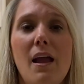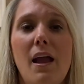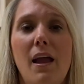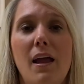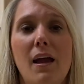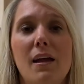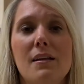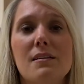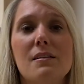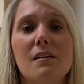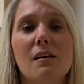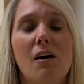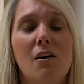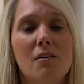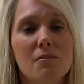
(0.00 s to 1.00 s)
And
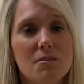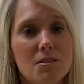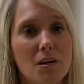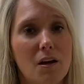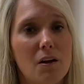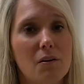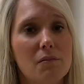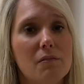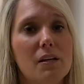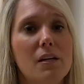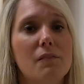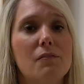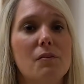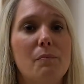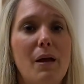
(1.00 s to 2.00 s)
also,
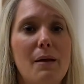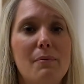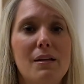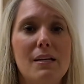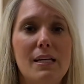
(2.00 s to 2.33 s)
if your baby